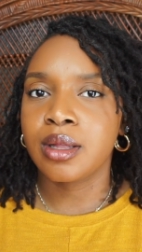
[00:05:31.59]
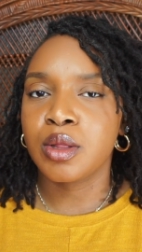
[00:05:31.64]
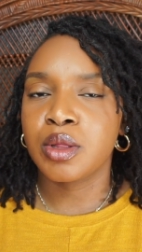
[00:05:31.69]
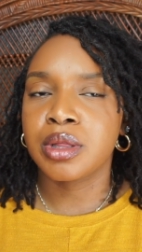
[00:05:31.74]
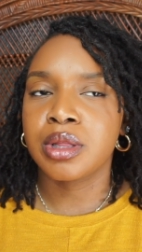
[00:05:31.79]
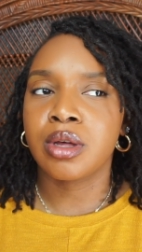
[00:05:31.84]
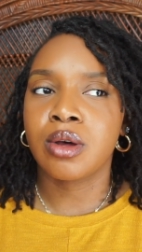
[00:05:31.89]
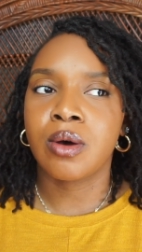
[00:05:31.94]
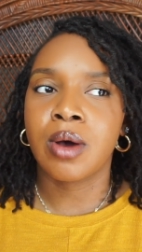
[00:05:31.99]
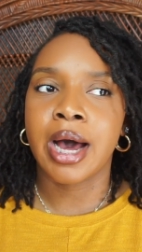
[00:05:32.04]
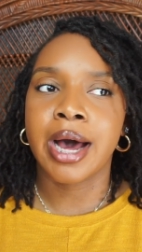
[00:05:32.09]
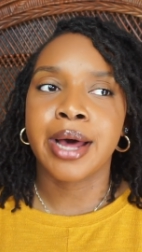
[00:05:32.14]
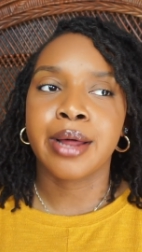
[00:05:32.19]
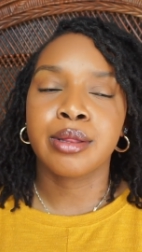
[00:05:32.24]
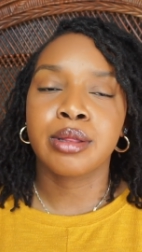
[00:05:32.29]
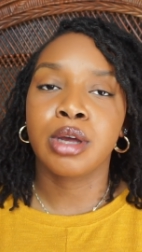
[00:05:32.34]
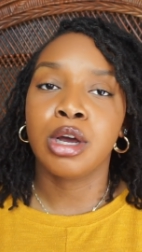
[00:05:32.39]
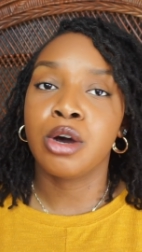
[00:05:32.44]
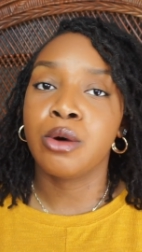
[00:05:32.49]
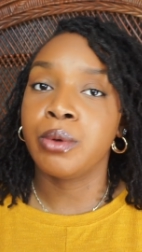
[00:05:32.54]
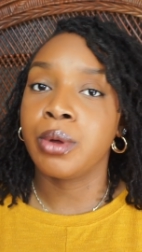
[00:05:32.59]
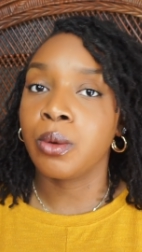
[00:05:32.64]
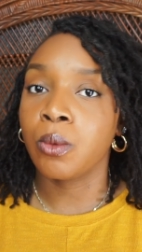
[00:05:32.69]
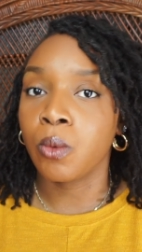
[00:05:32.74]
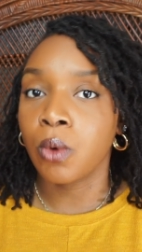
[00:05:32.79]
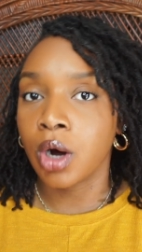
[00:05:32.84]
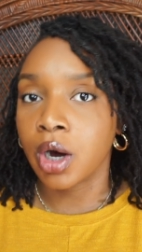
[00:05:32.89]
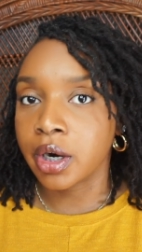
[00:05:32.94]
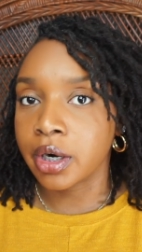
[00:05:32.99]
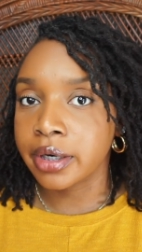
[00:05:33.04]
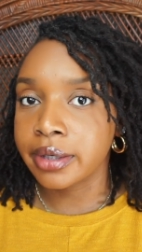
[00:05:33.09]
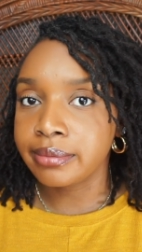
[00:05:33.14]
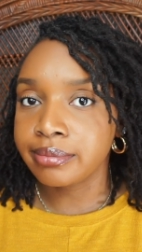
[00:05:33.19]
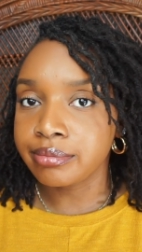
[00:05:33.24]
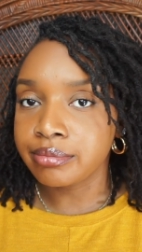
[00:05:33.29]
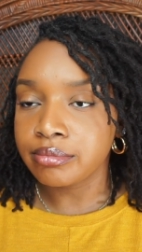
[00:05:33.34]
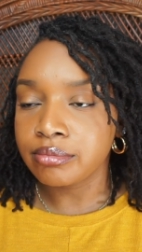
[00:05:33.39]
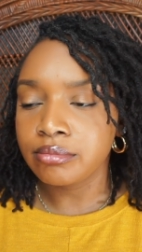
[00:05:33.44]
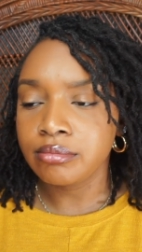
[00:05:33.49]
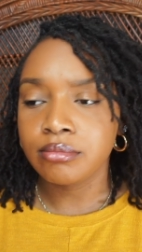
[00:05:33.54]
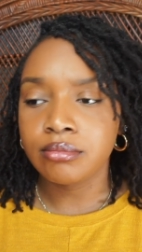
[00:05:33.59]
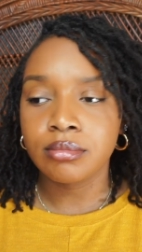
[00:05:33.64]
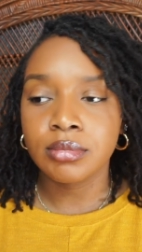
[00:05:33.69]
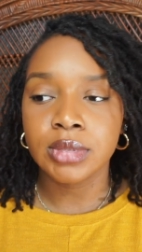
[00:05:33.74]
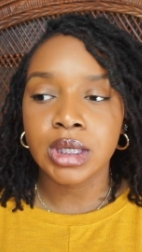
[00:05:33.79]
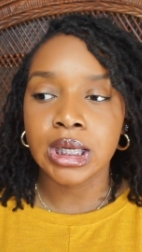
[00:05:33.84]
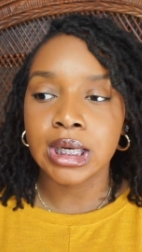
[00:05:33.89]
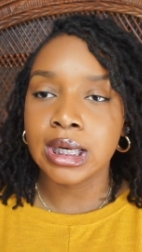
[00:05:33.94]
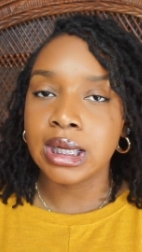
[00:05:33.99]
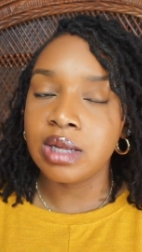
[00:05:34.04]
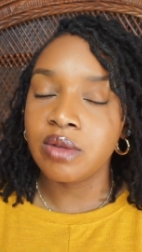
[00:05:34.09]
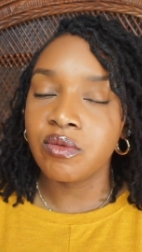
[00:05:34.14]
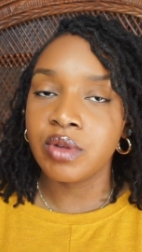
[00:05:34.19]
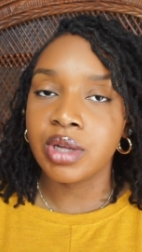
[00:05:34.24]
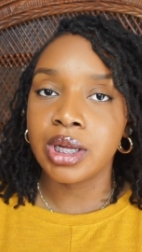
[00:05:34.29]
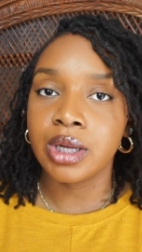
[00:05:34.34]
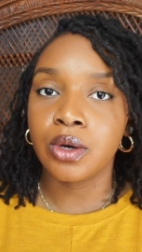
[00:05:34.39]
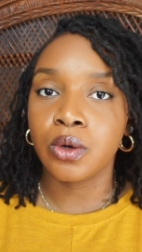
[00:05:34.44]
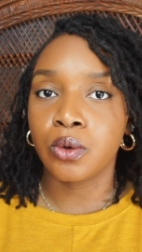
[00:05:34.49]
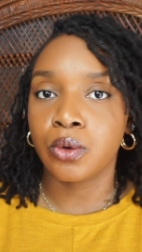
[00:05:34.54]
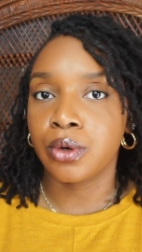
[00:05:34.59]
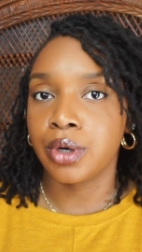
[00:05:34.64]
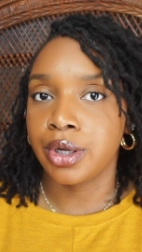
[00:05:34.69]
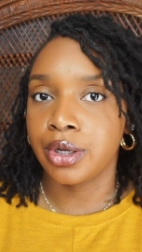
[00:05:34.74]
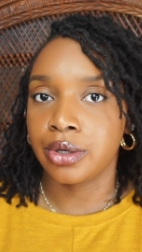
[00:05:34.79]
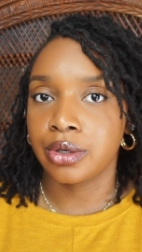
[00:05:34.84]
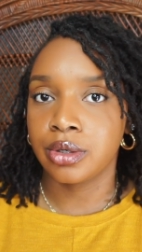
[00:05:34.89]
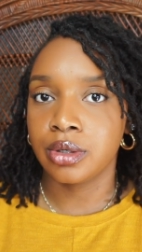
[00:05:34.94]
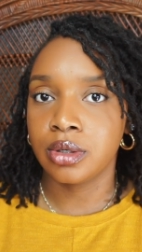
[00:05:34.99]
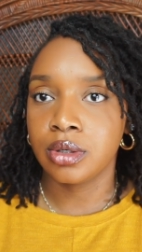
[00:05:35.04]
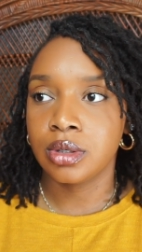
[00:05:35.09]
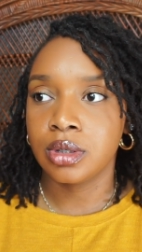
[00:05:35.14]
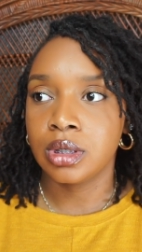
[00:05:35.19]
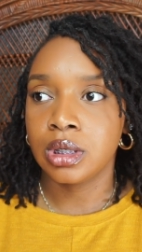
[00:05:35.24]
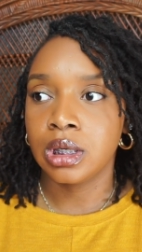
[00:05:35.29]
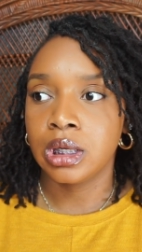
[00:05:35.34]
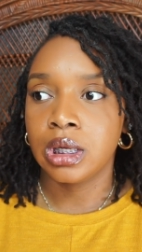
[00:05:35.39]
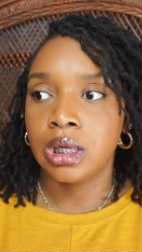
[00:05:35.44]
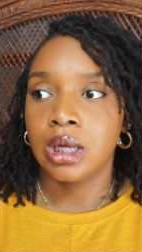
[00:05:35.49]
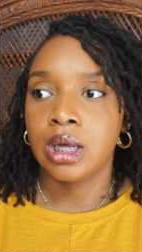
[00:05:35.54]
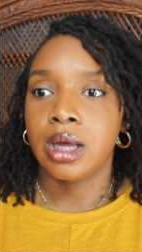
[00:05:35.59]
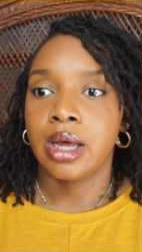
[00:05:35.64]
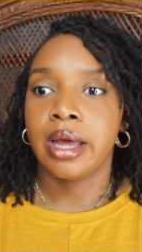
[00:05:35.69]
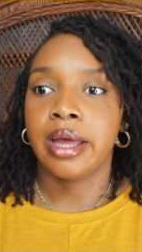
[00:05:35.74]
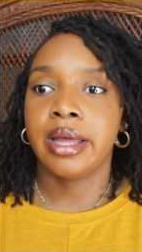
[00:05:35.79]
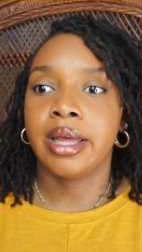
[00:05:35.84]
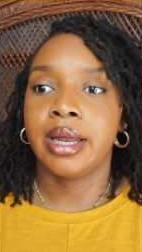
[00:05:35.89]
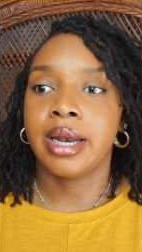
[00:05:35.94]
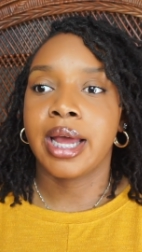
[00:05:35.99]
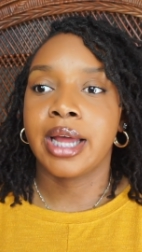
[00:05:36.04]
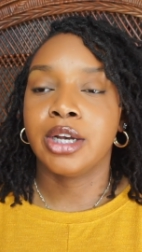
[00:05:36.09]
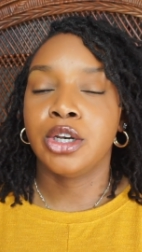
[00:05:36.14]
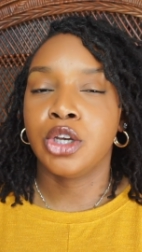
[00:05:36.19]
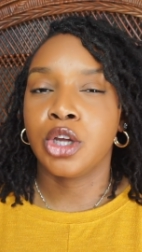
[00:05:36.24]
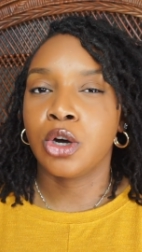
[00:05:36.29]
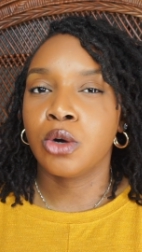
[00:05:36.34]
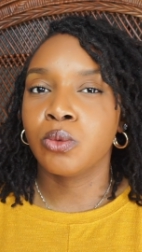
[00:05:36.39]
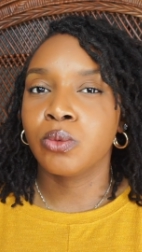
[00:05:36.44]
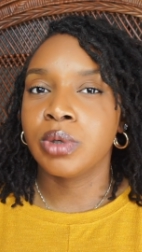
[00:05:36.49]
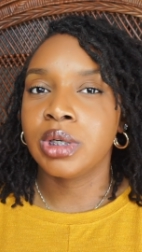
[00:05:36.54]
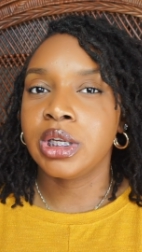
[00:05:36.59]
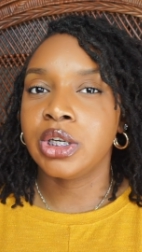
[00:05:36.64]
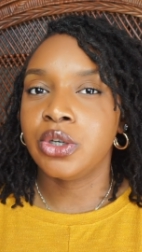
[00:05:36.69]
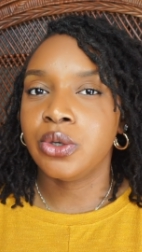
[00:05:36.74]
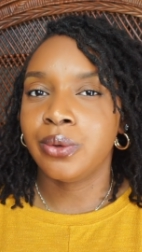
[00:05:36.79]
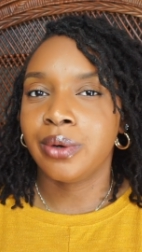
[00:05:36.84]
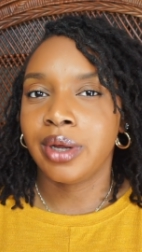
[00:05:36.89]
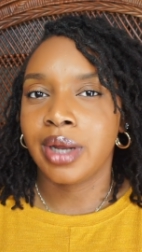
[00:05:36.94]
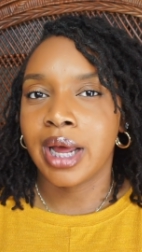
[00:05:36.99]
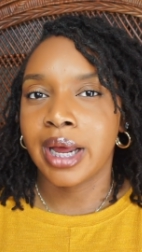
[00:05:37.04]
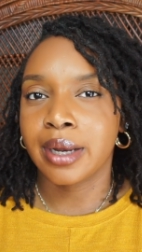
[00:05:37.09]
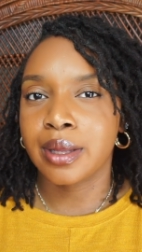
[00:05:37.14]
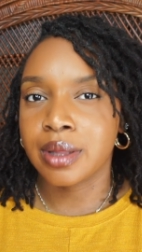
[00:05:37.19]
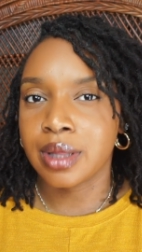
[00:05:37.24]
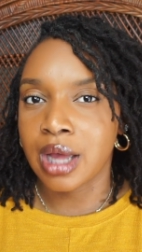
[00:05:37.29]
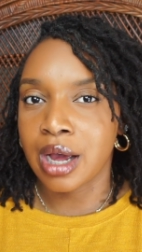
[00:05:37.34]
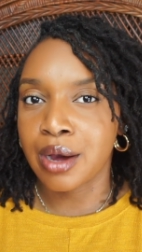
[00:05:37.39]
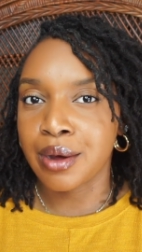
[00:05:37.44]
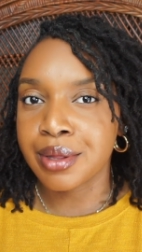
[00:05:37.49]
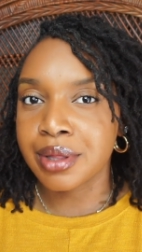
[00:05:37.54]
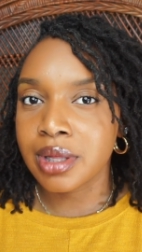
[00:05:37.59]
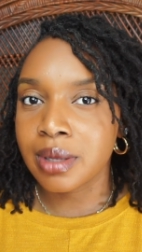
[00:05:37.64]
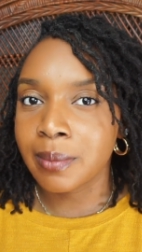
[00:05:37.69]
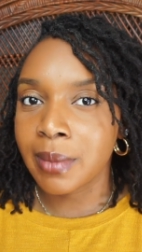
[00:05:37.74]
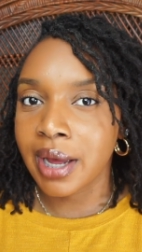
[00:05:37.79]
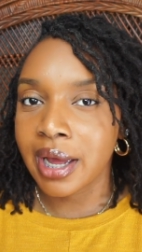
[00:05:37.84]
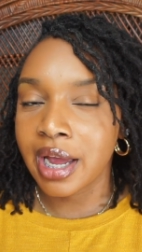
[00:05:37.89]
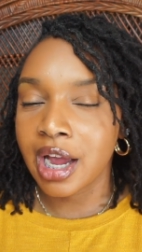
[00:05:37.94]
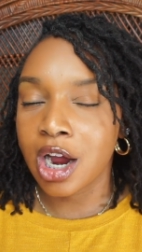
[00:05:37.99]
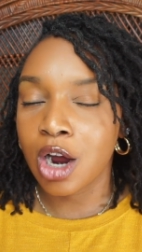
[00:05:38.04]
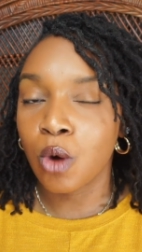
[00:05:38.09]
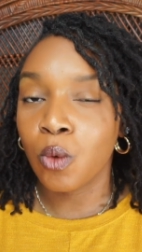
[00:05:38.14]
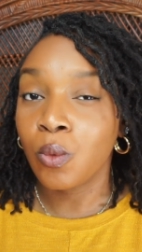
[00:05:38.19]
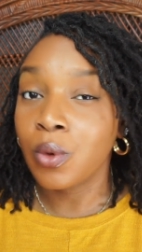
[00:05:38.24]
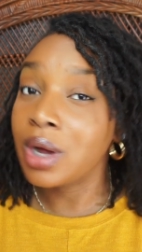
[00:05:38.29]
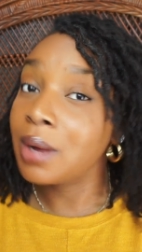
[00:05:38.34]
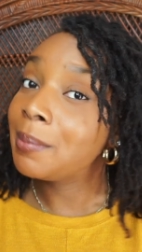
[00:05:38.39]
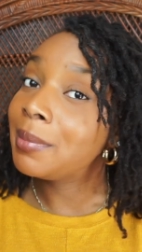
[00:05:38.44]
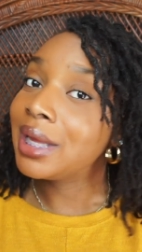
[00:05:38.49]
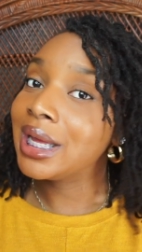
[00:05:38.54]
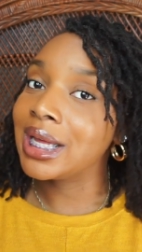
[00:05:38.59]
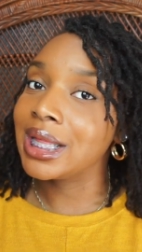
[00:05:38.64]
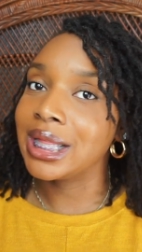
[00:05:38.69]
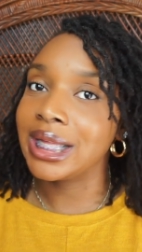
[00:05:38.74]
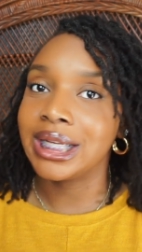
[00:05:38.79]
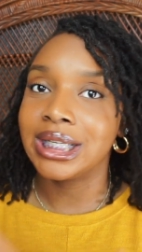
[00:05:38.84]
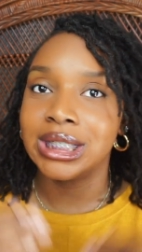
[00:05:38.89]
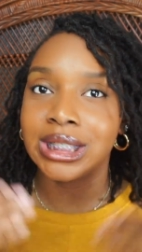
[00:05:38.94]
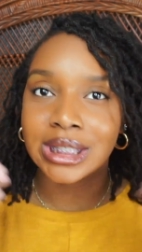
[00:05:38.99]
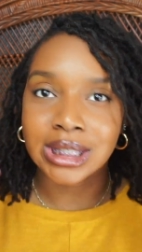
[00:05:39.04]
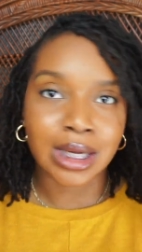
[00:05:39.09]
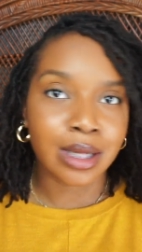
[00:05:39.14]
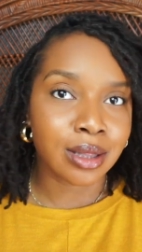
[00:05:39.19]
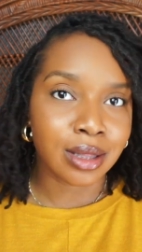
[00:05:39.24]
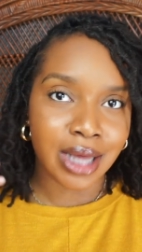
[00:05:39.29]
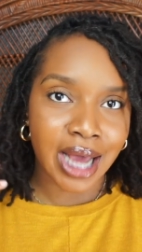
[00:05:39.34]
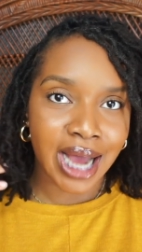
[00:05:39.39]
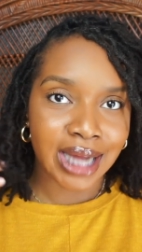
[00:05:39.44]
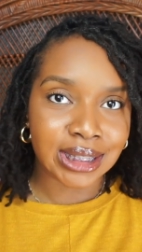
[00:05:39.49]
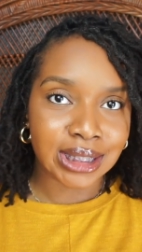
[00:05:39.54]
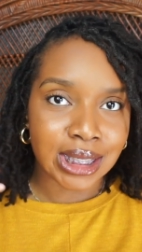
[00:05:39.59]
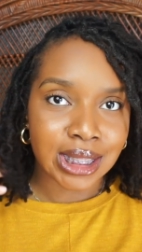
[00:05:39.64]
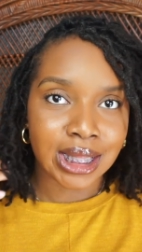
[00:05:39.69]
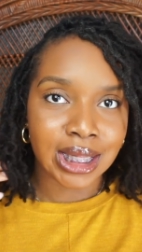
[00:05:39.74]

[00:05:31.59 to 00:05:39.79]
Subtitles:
So I'll go with water, leave in oil, and I don't really do a lot of styles to my hair. One, because it just got to the